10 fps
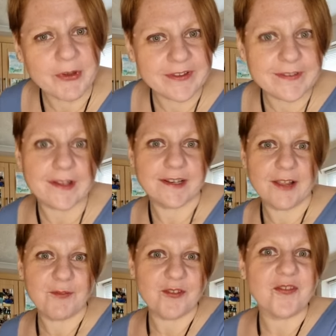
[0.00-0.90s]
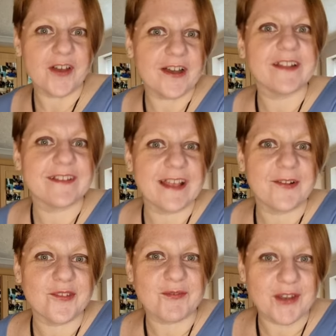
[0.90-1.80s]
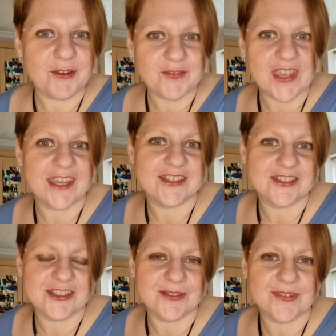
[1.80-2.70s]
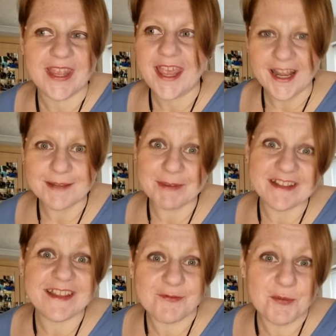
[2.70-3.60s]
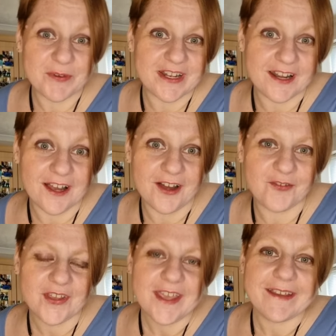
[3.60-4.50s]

my son loved the fart and sounds of notification tunes and it makes everybody laugh